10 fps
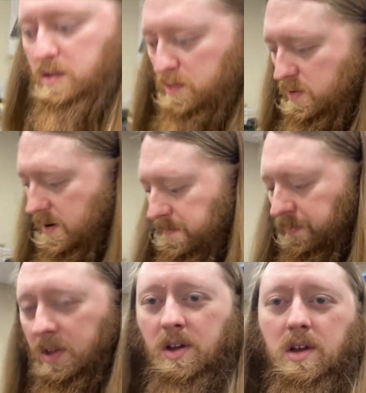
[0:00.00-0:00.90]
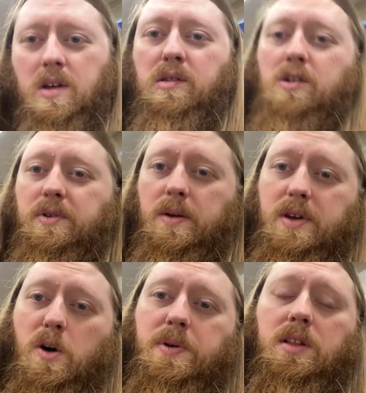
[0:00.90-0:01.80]
somewhere. So we're gonna
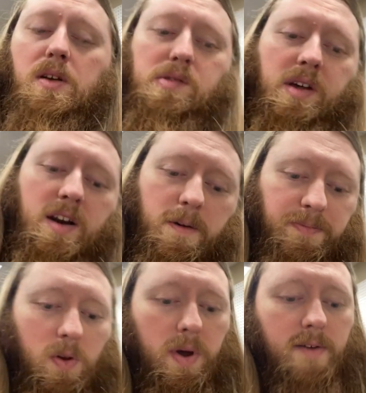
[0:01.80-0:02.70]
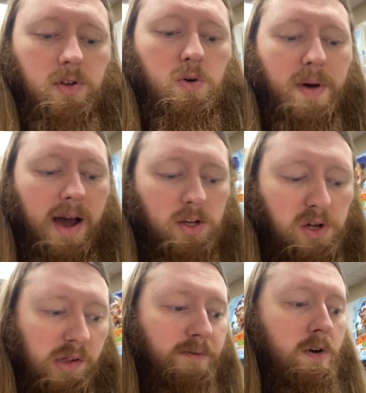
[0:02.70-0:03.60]
be opening those later. We have two
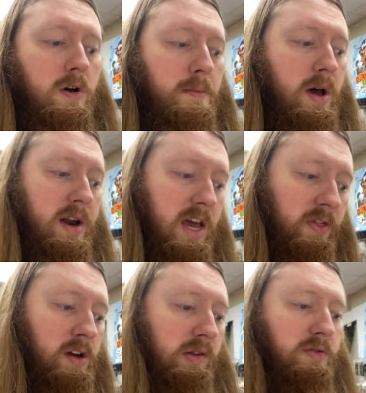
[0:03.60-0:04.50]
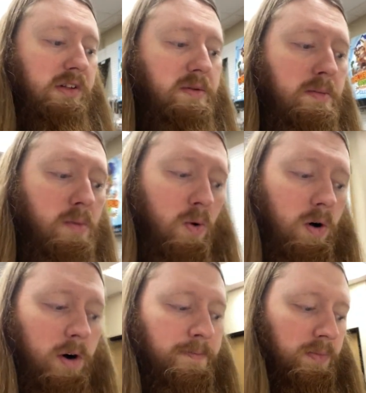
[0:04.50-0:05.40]
packages from Nathan, so there's gonna be
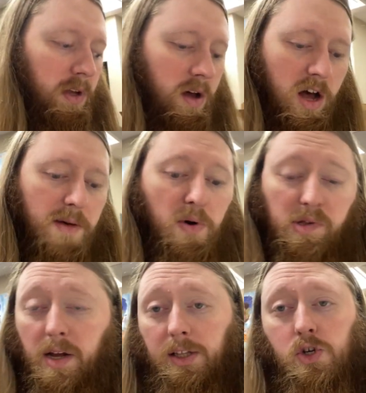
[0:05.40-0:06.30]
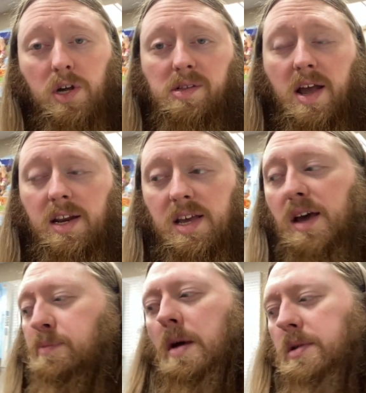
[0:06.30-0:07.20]
more, uh, most likely just
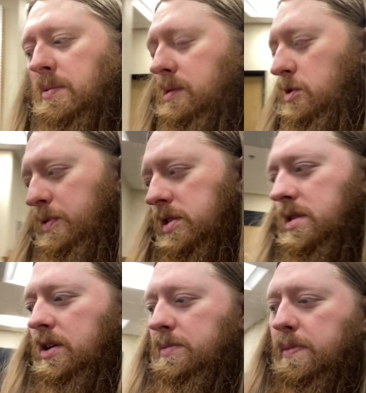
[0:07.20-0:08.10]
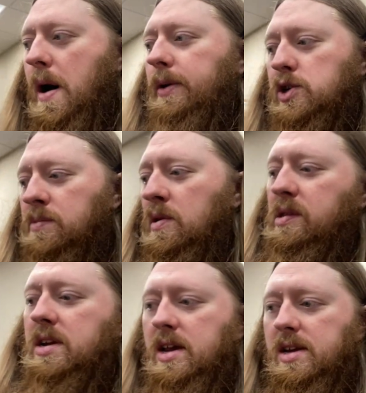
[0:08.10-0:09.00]
NES, maybe some Super Nintendo, but probably just
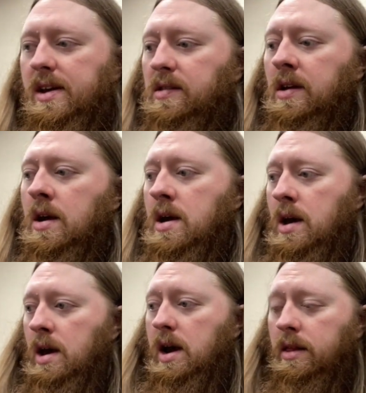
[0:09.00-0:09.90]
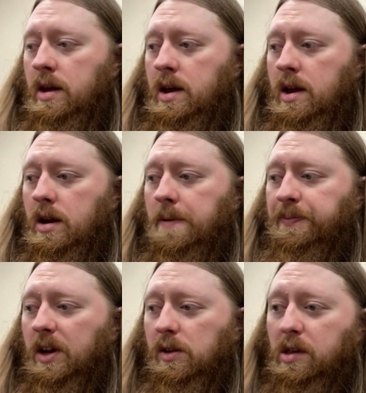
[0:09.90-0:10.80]
mostly NES. And then
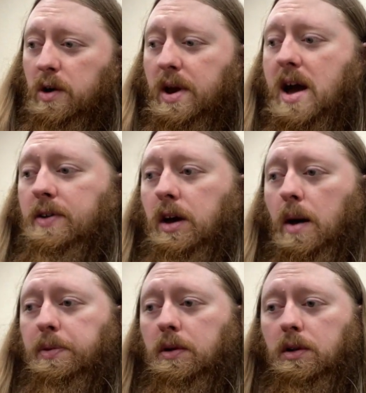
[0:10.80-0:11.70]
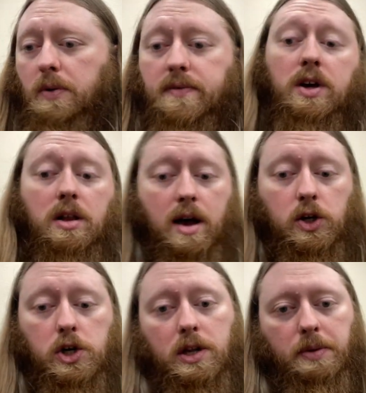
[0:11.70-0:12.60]
looks like we have a couple, we have a
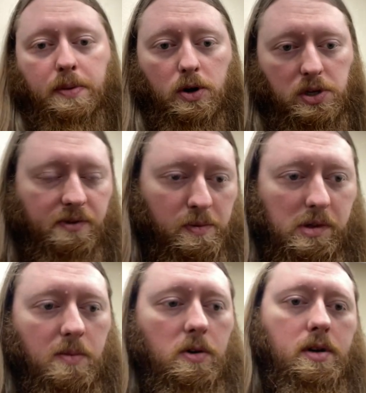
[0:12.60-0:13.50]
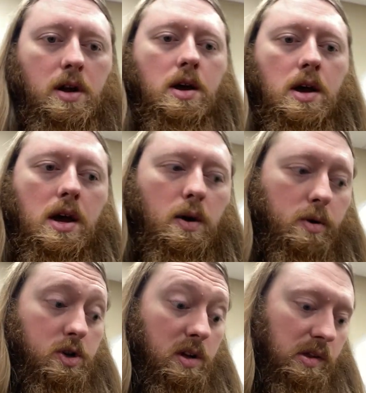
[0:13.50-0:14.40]
collection that we purchased from someone,
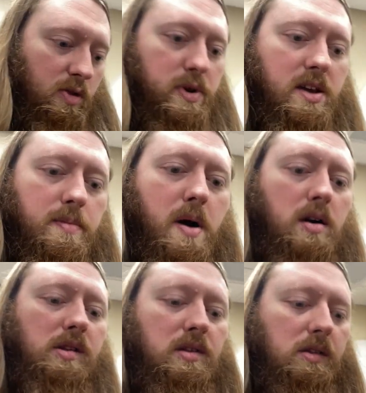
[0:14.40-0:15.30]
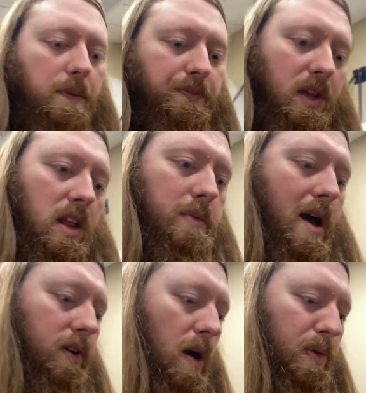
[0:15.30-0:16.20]
which is three of the boxes. And then we
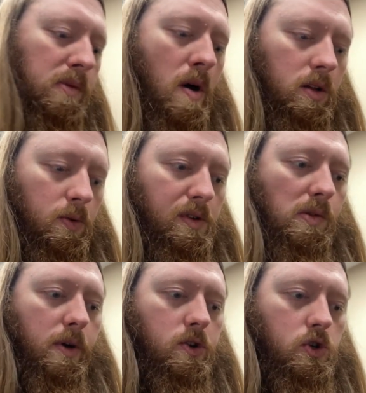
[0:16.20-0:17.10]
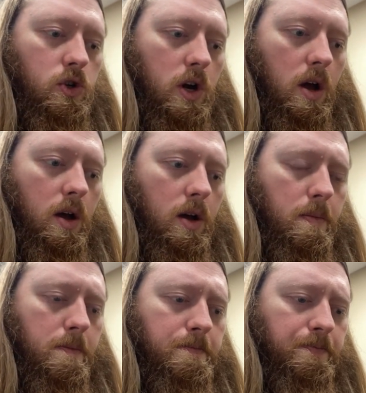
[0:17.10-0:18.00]
have a couple smaller ones, which
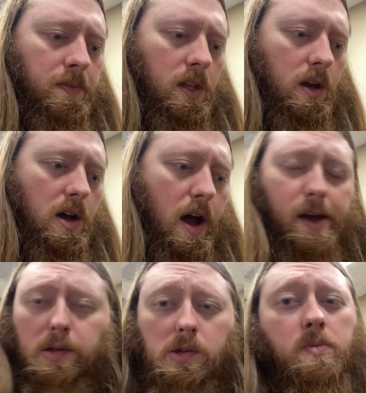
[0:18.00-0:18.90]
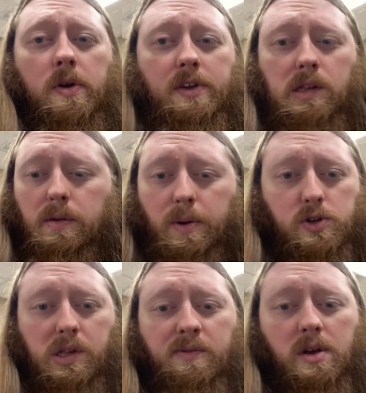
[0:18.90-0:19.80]
um, I assume are things we
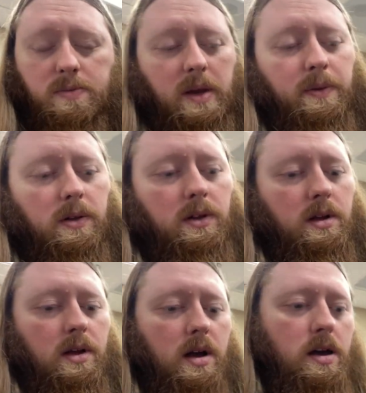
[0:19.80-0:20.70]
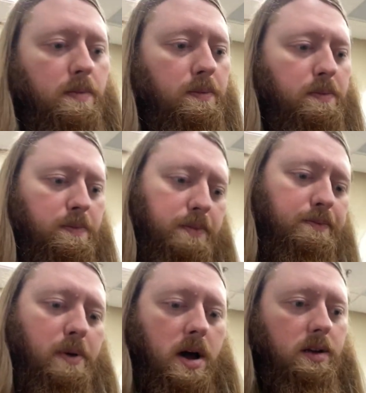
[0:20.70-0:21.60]
purchased from other people, um,
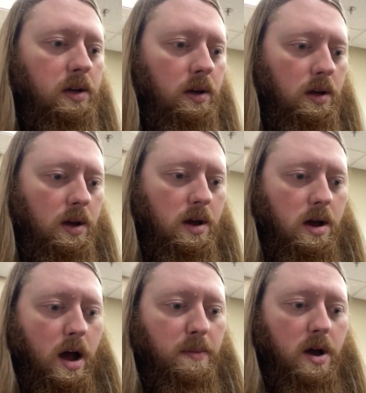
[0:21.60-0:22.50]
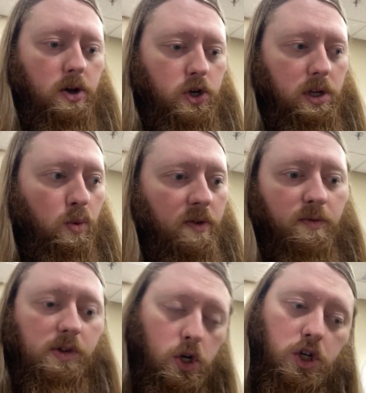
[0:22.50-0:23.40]
but I'm not sure. Like one of
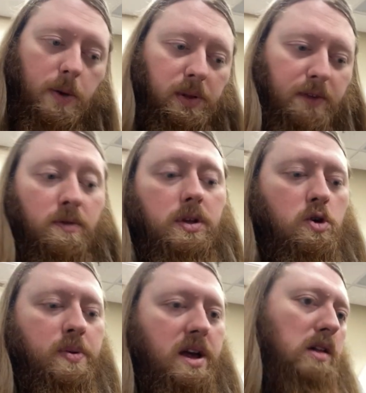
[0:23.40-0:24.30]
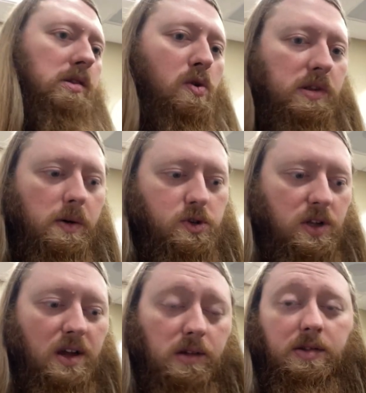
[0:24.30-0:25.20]
them was just shipped like from the UPS store, so it
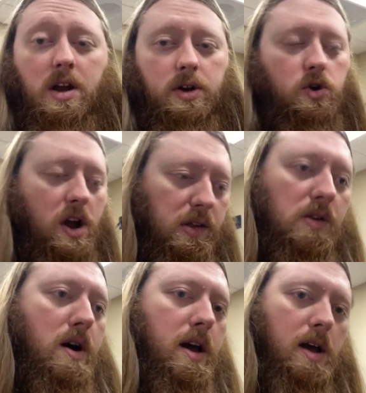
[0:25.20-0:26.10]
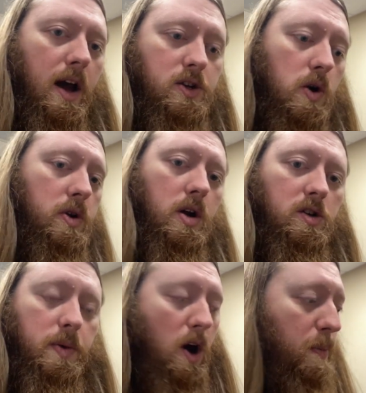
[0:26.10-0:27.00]
just has their address, so I, I don't know
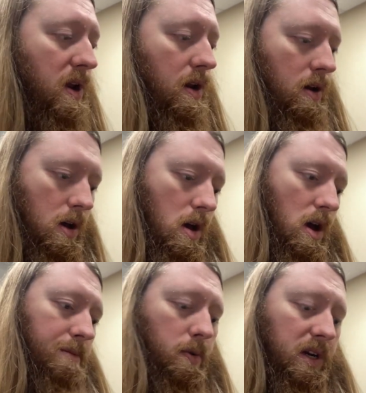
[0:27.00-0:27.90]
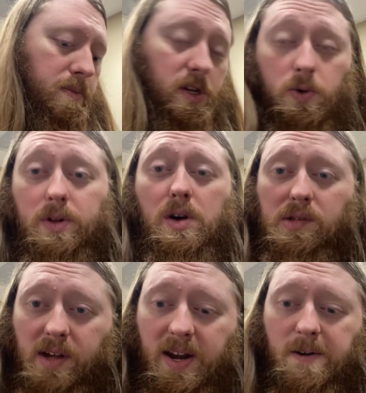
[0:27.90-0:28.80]
till we open it. But we're gonna be doing
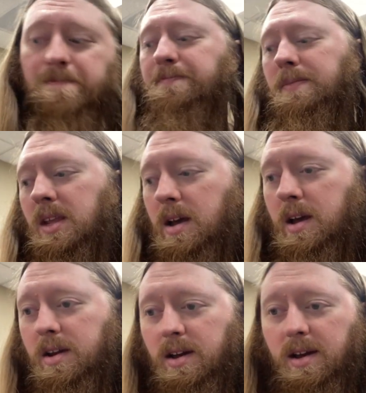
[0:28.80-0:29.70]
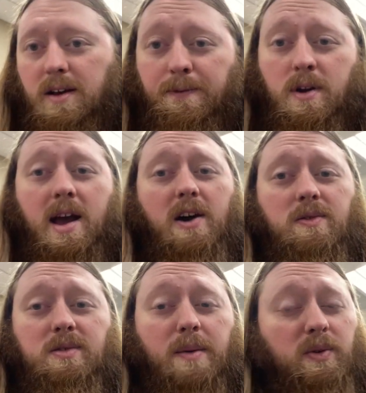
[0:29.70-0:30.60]
those later. And uh, for
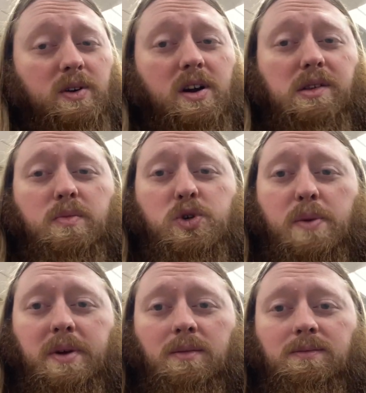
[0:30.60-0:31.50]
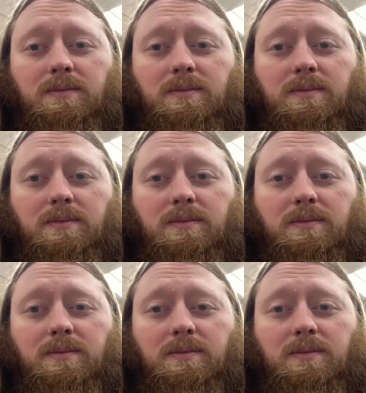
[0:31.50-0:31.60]
now, I'm gonna work on some shipping.